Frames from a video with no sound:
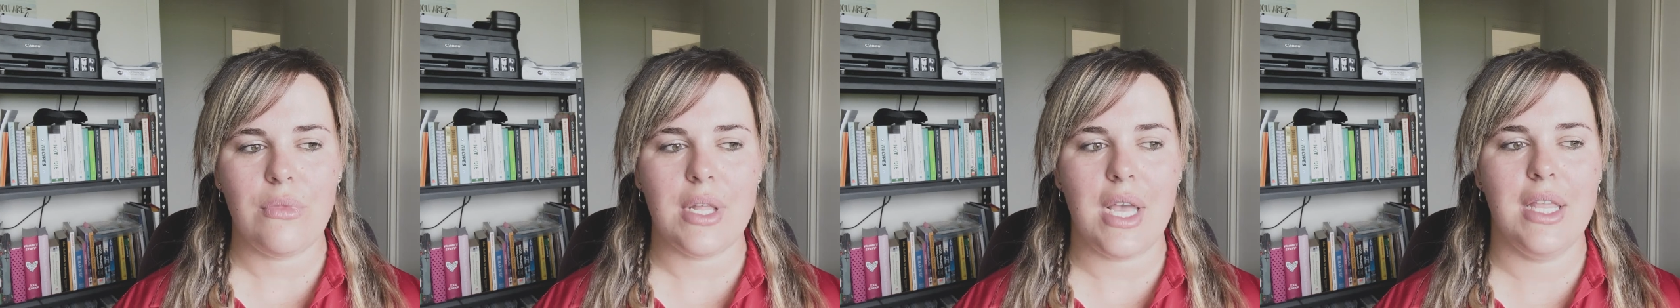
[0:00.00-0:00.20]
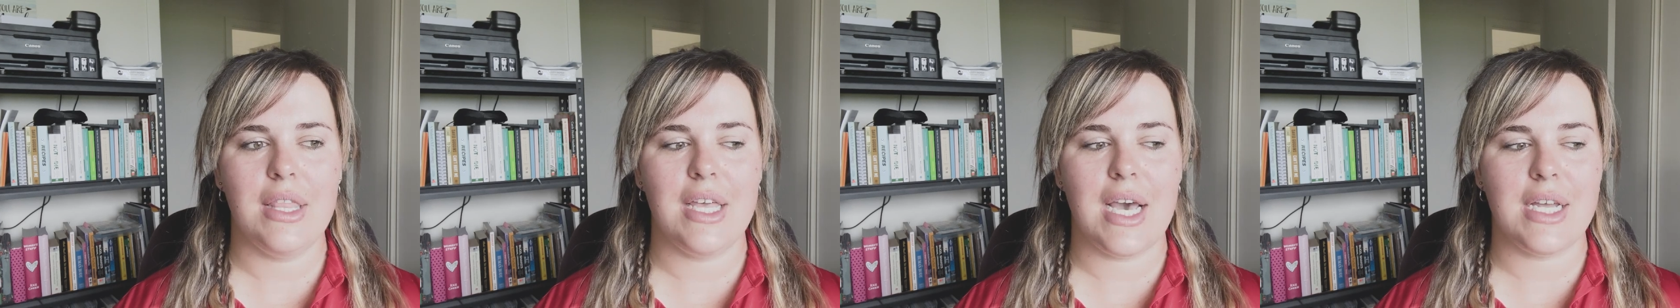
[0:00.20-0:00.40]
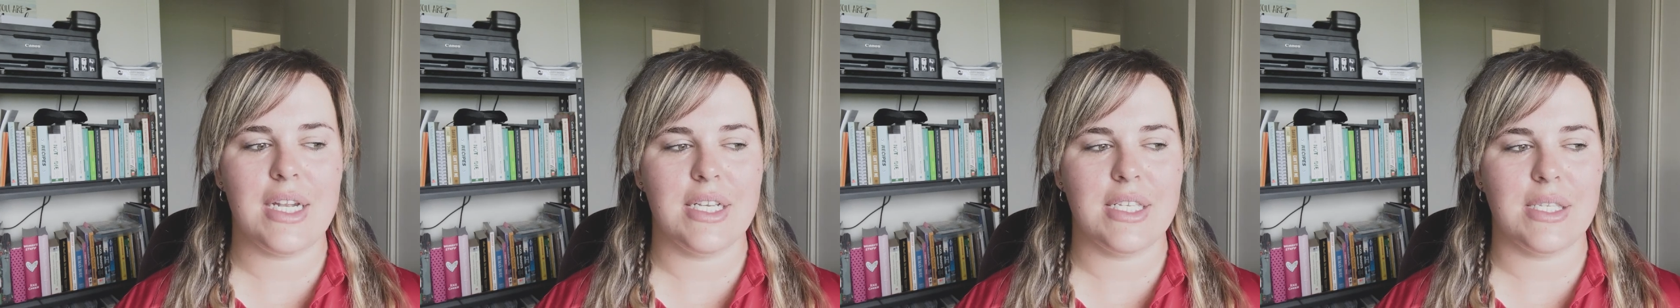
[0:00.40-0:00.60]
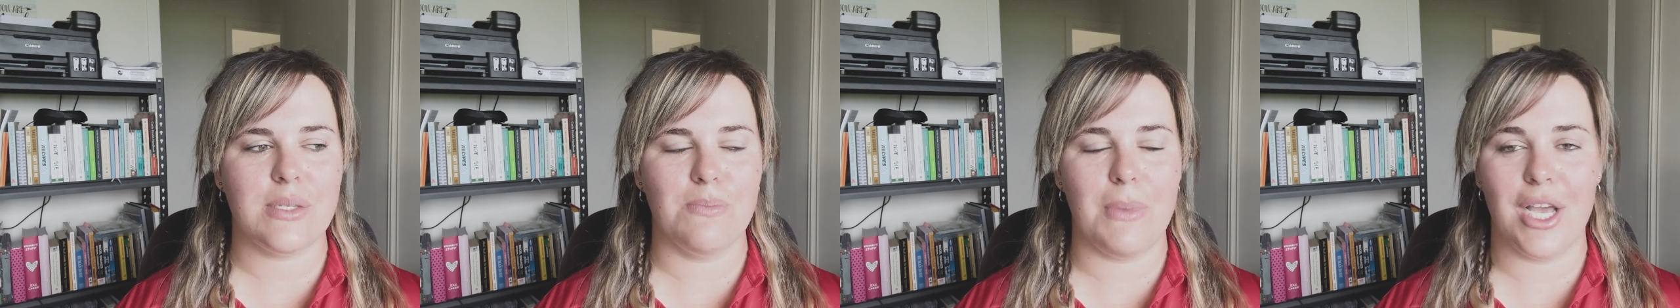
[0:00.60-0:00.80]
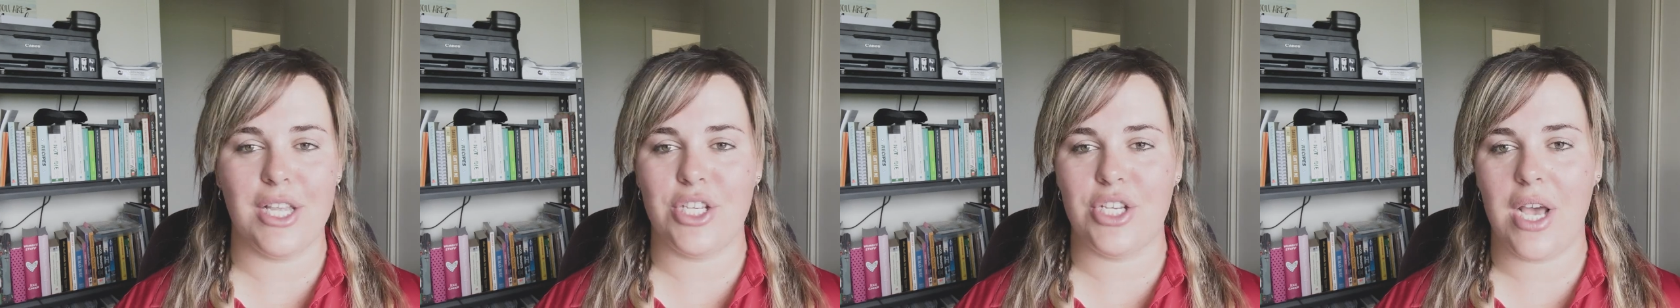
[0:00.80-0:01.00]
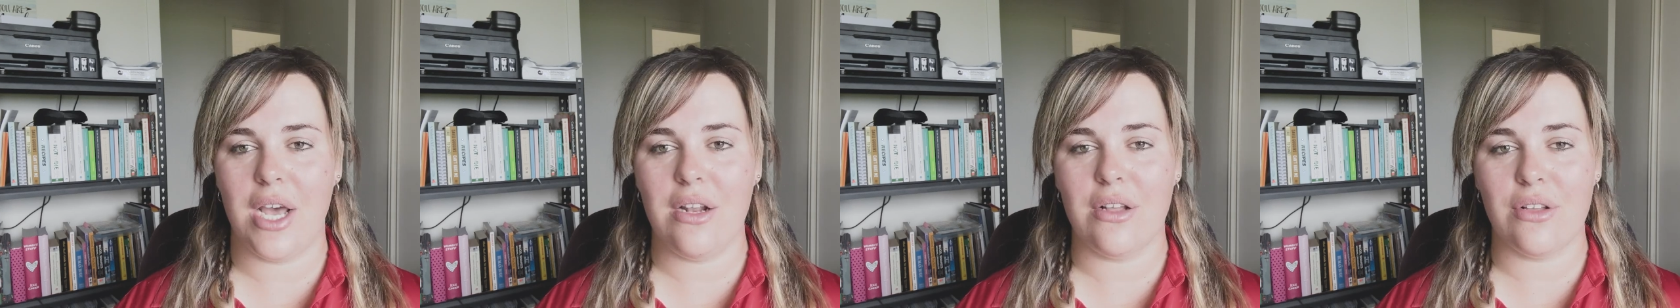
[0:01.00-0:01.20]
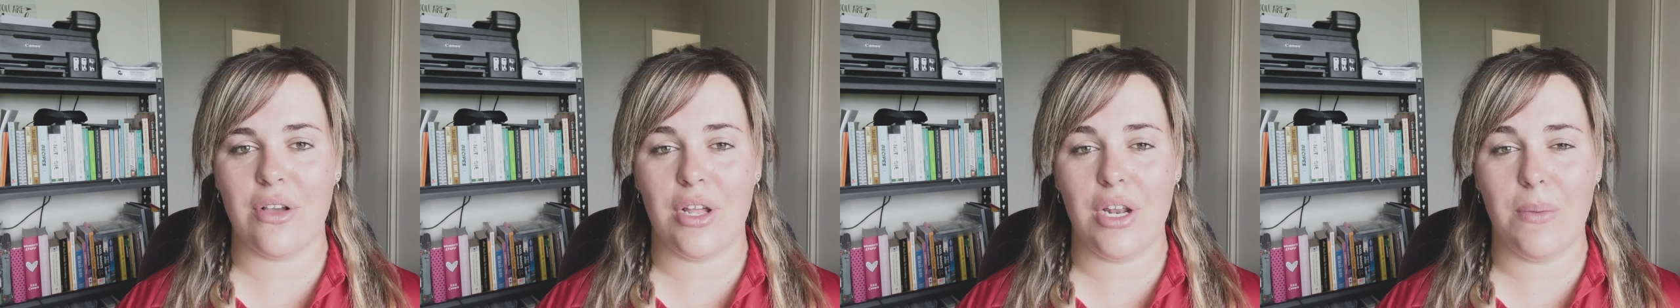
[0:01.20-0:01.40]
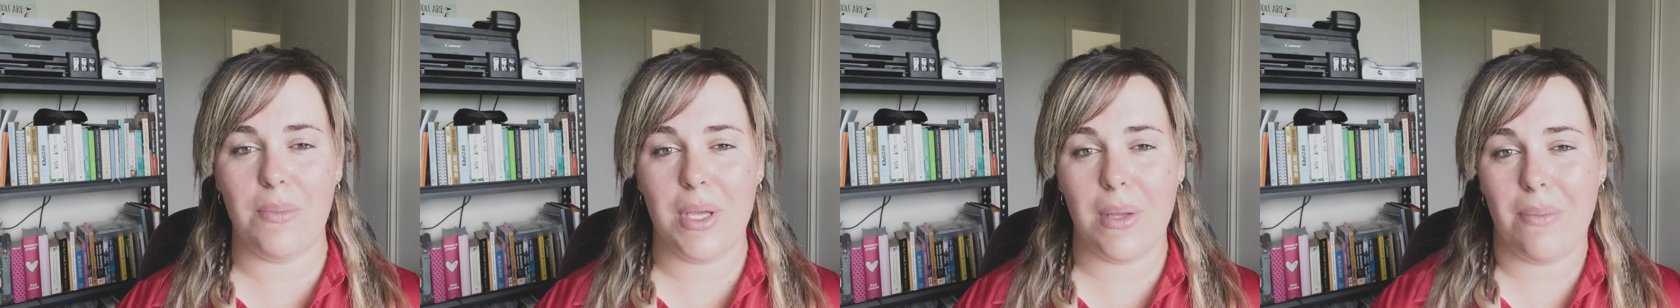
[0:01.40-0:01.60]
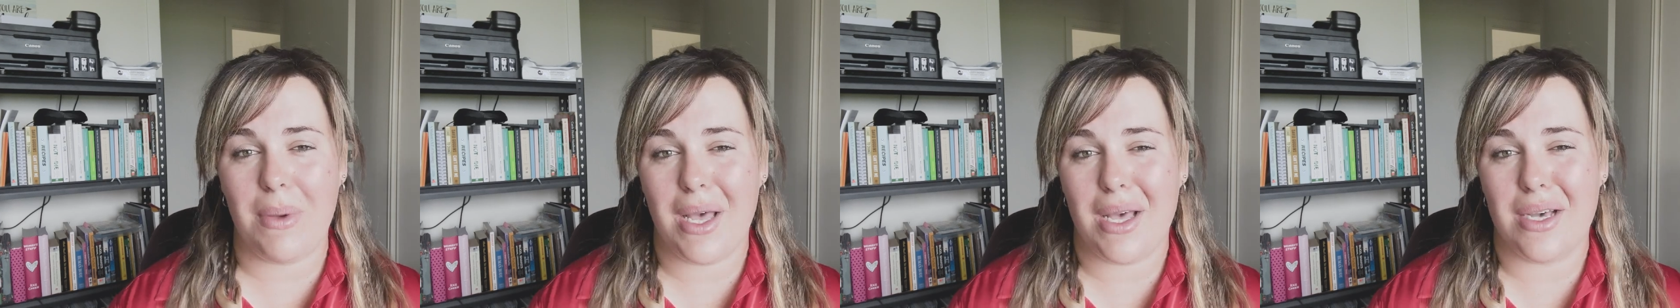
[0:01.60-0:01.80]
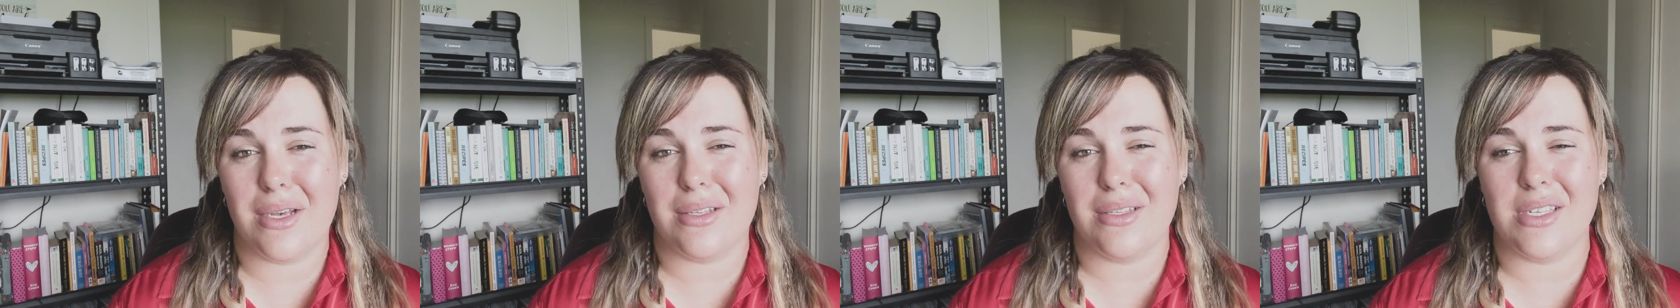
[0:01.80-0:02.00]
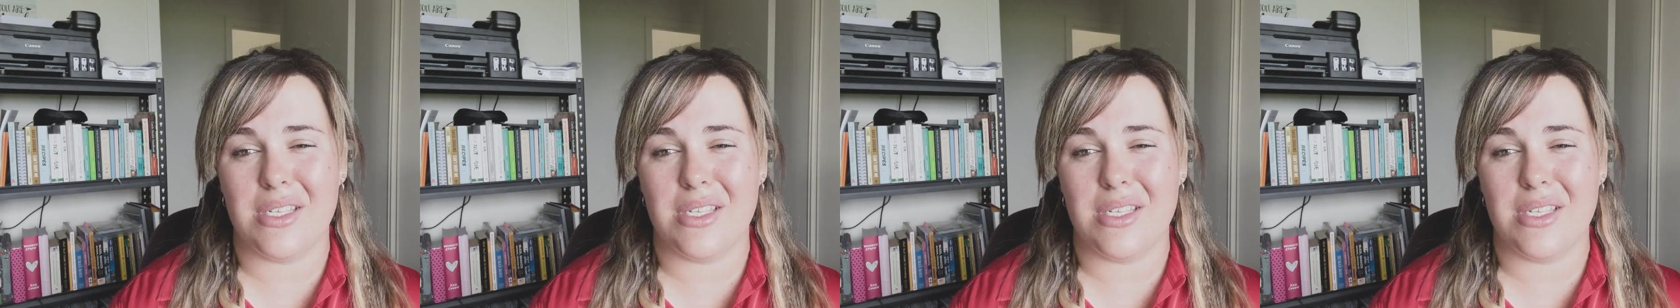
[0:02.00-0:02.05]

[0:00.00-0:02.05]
that is my channel going to be about.